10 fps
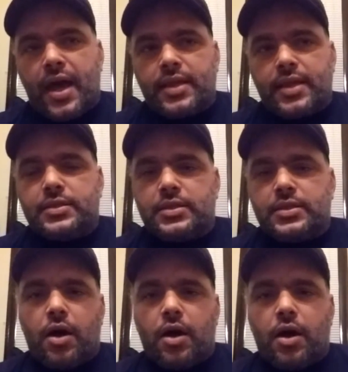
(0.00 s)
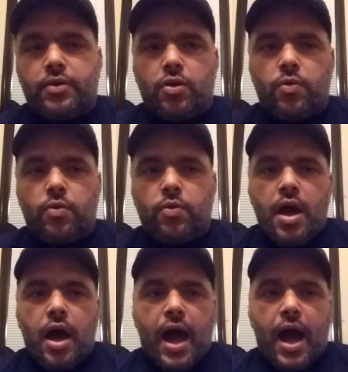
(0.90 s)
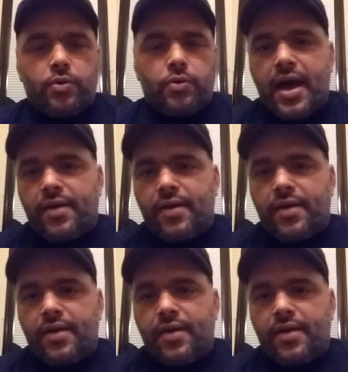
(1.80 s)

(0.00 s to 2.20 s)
I don't have a